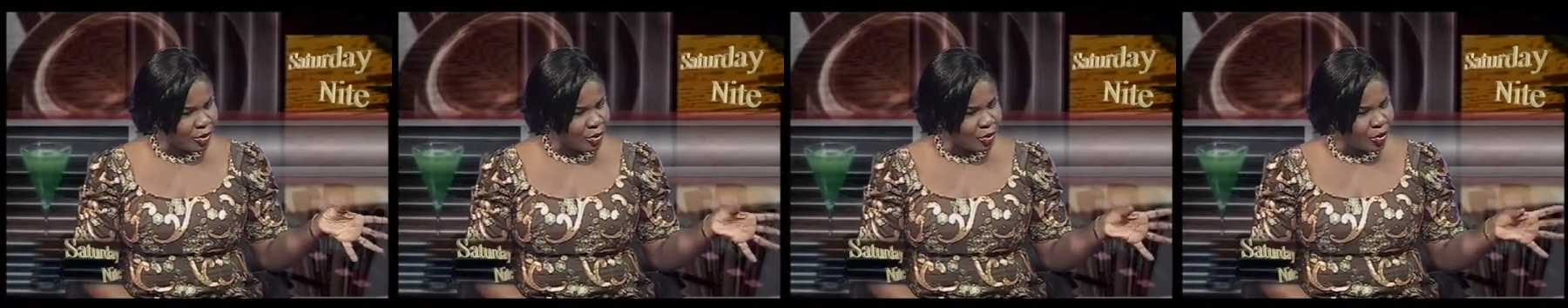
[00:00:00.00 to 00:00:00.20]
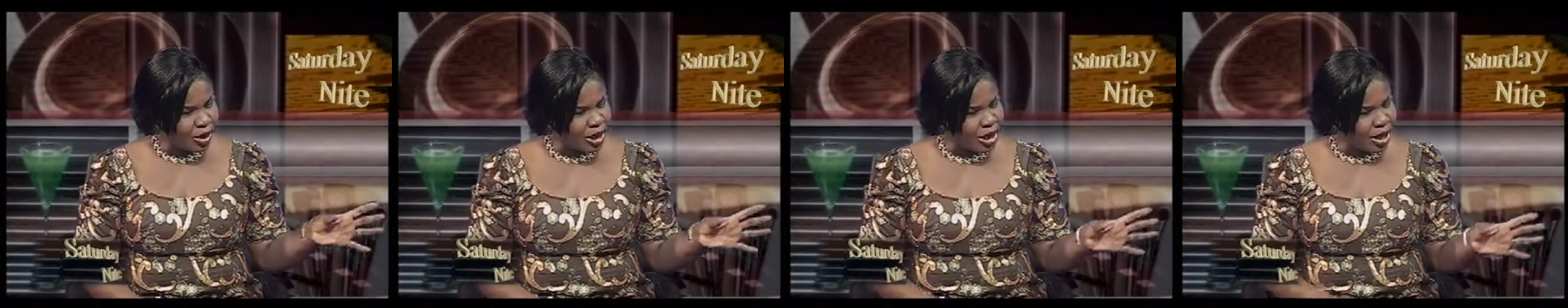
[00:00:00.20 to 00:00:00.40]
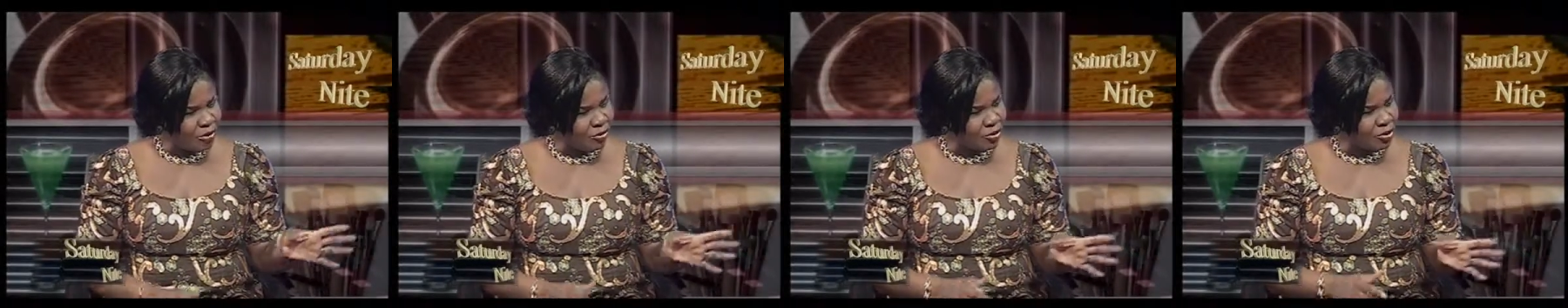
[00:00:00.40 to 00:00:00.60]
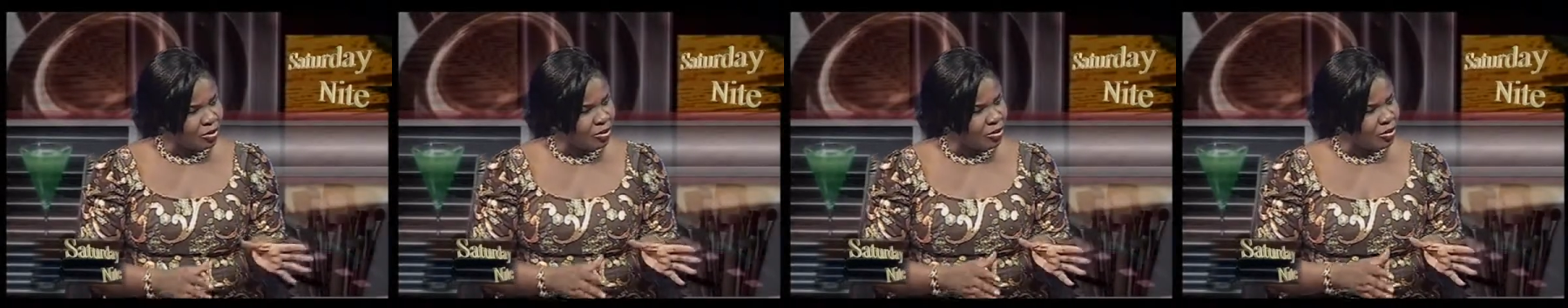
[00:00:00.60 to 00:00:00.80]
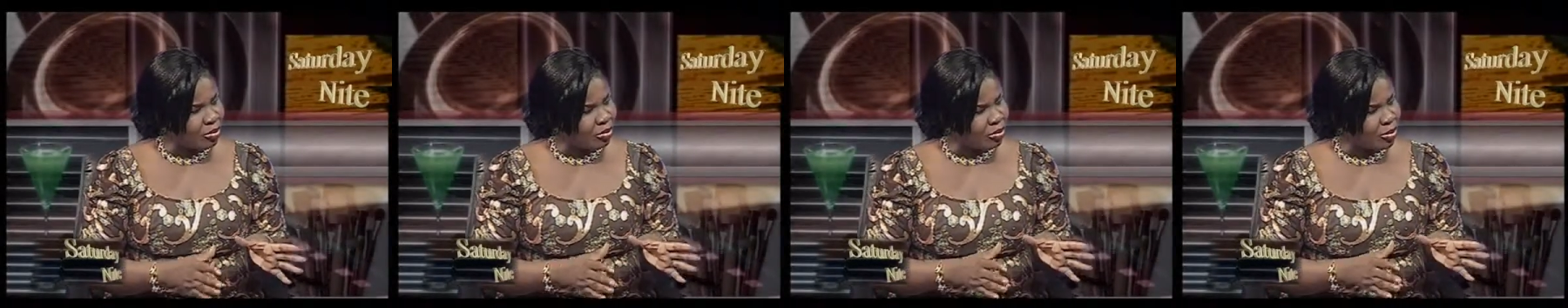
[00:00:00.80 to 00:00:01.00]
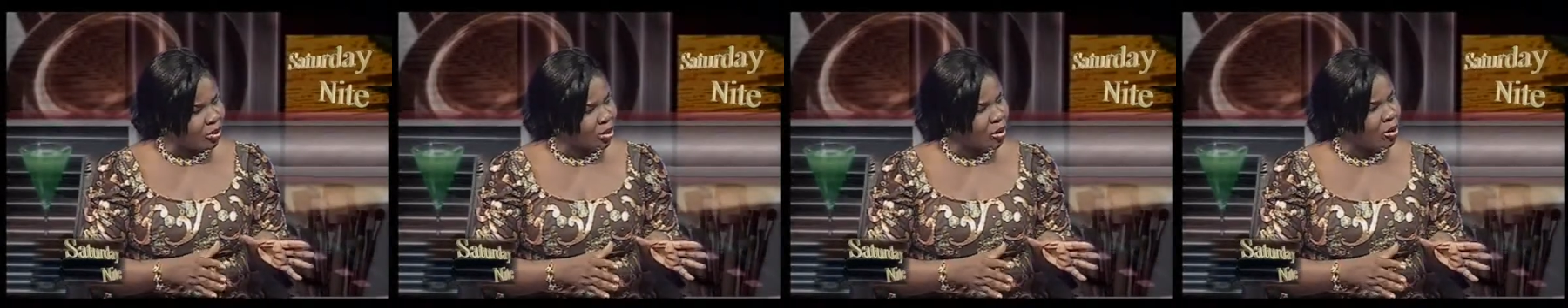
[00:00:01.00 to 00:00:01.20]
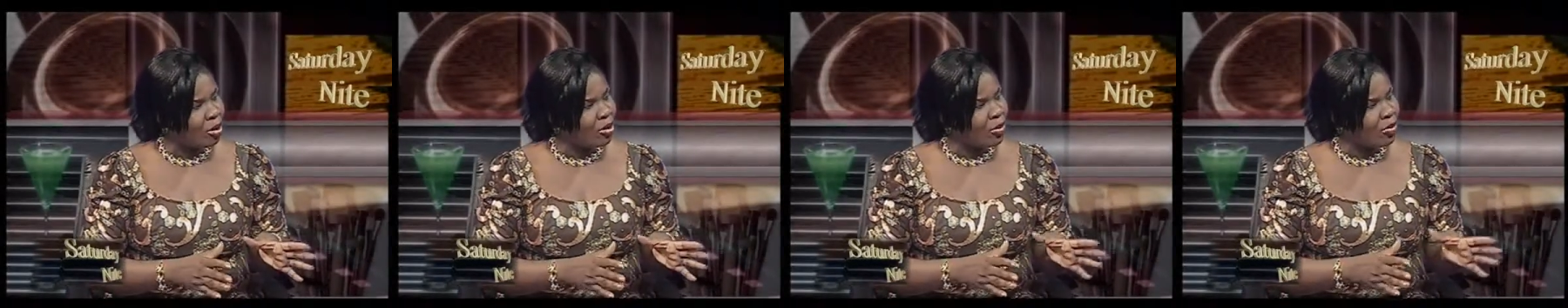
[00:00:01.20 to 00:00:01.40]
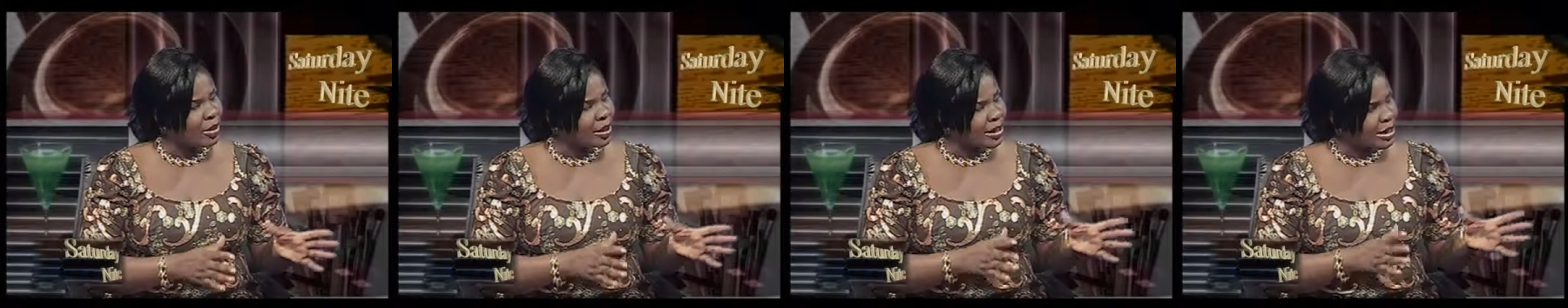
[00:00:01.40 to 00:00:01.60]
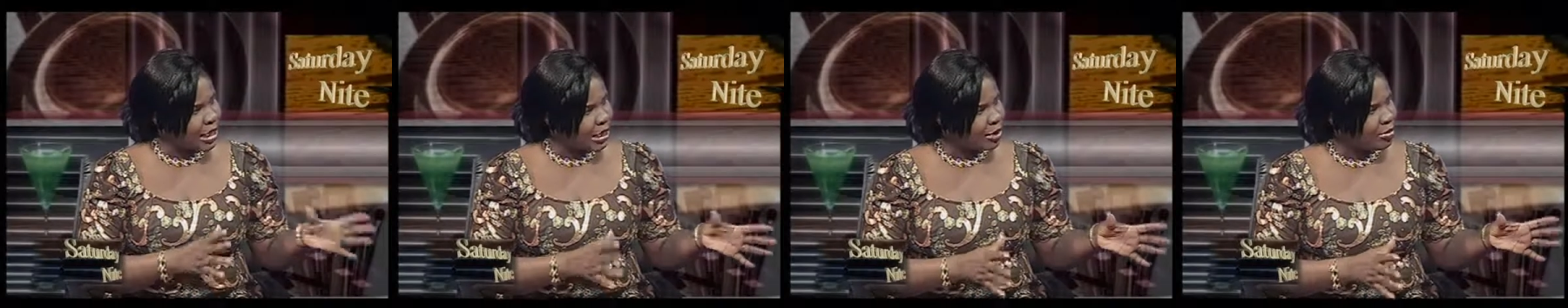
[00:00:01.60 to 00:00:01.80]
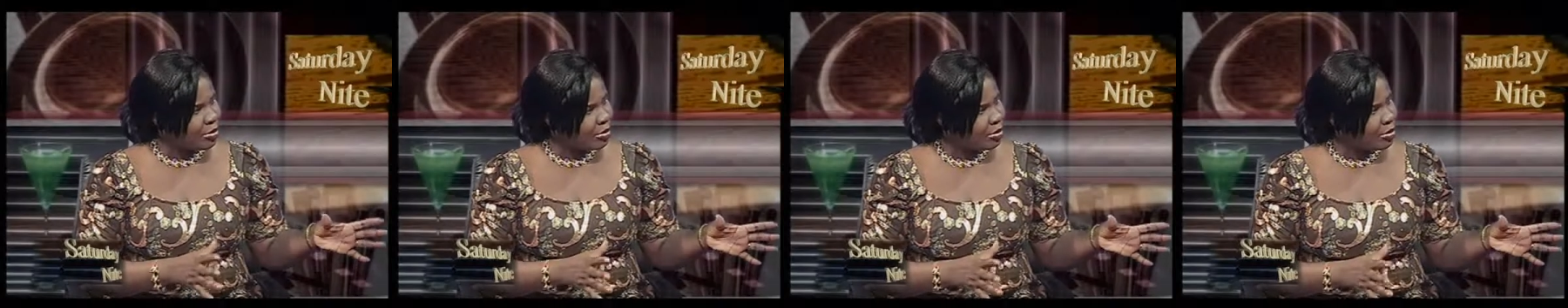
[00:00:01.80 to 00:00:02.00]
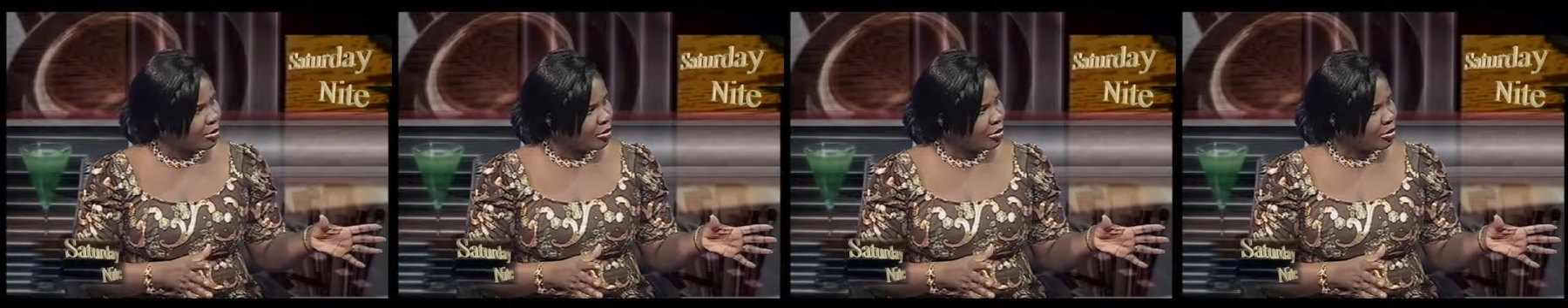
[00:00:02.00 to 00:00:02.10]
do they have to all be slim?